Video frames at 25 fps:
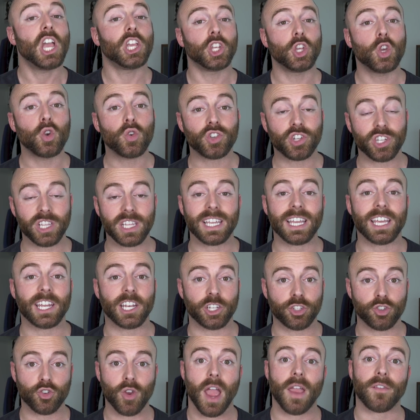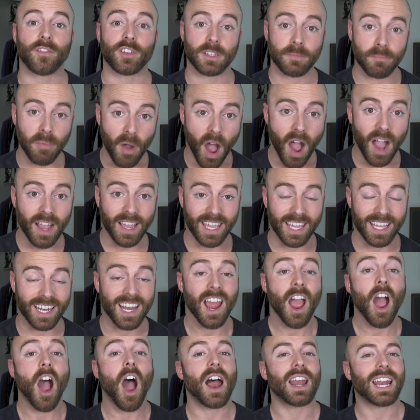usually in a driver's
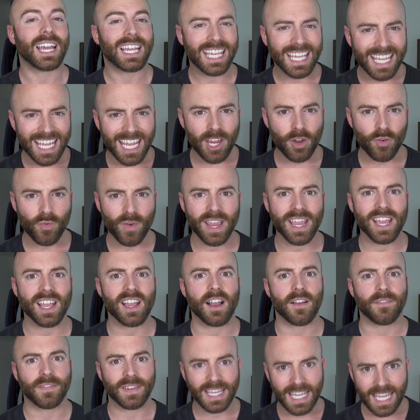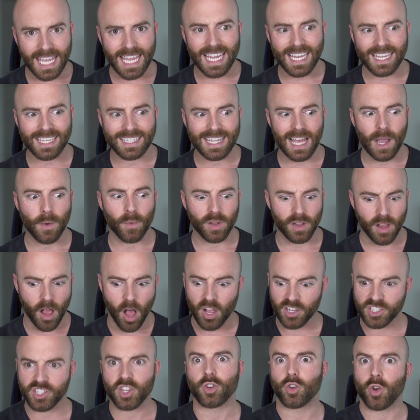pocket, on a keyring of keys that will
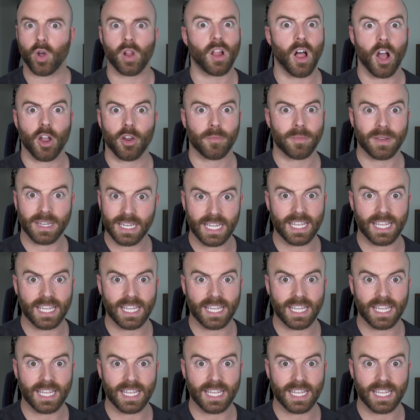also no longer be